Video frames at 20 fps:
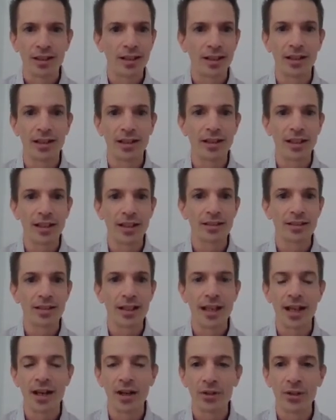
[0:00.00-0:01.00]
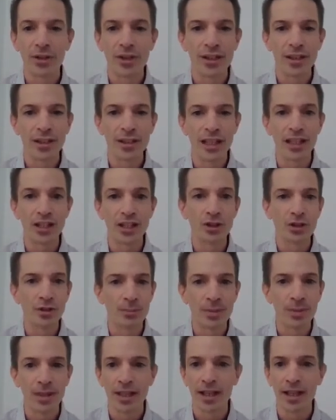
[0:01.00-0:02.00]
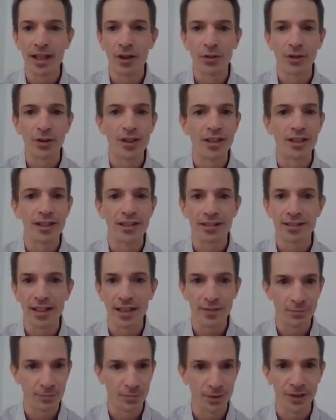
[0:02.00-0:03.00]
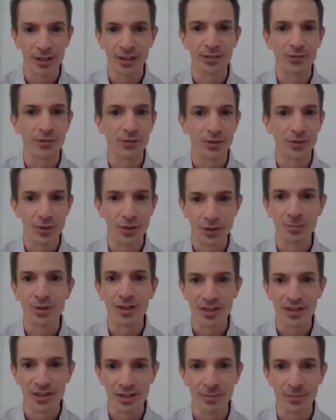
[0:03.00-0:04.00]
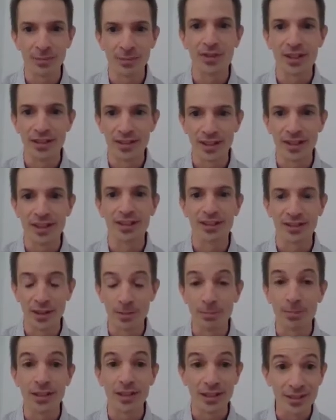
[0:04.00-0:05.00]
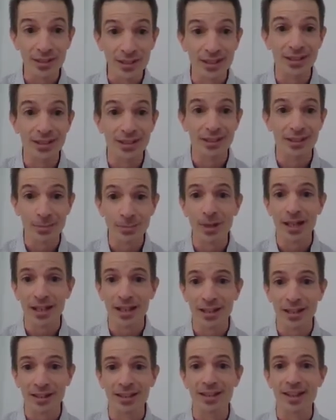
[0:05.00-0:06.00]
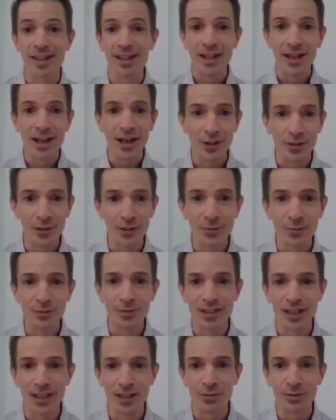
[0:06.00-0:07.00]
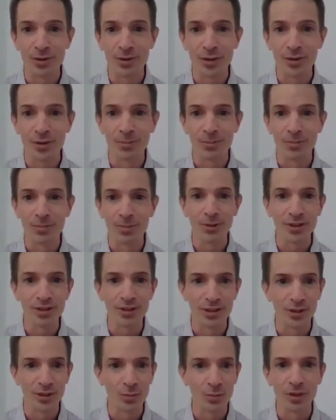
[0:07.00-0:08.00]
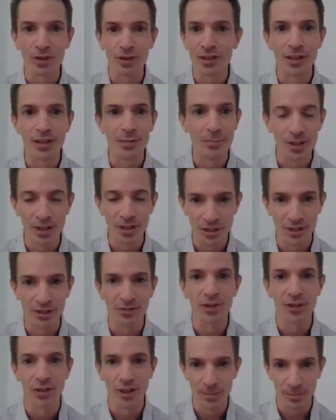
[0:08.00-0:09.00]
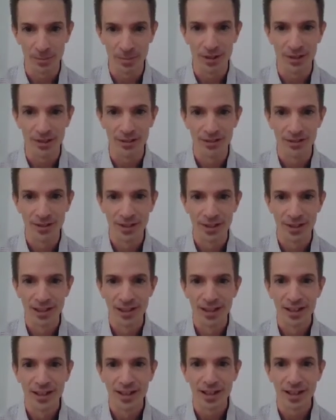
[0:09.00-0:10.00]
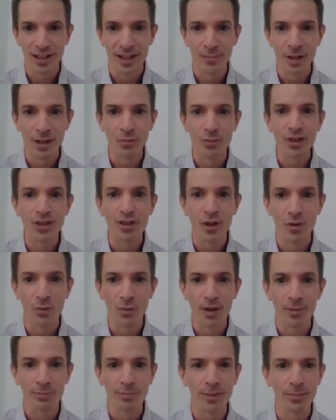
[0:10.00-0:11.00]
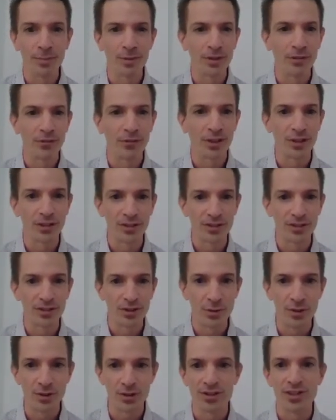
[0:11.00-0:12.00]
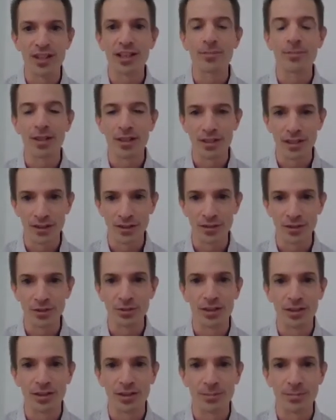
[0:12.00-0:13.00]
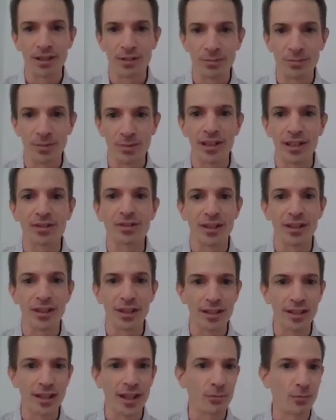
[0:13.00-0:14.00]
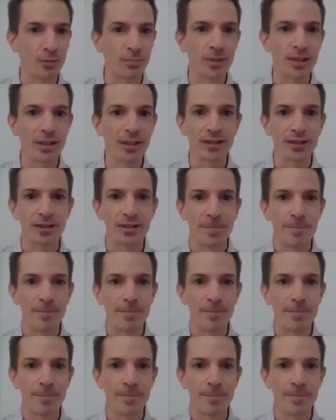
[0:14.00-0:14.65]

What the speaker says: it should be a healthy and a safe place for you to bring some of these things up, because it is impacting how you engage with your employees and the work and the mission of your company. And we don't want people to feel as though they're segmenting too much, because we actually think that will be